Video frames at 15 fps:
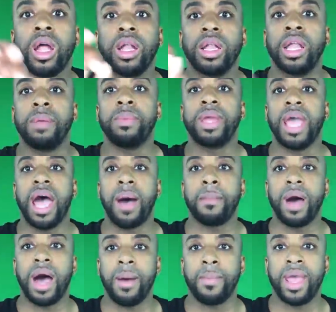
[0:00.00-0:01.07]
Let me, I'm,
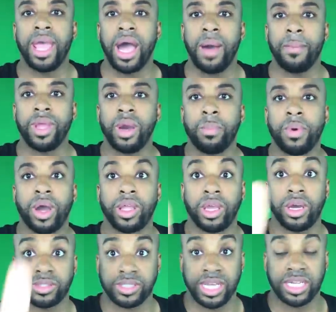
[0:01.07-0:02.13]
I'm, I'm gonna help all
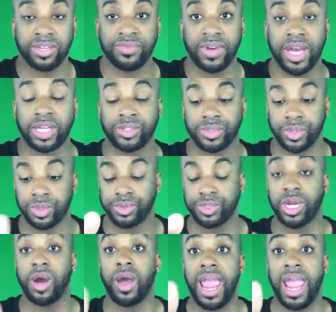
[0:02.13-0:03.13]
y'all sanctified trolls, y'all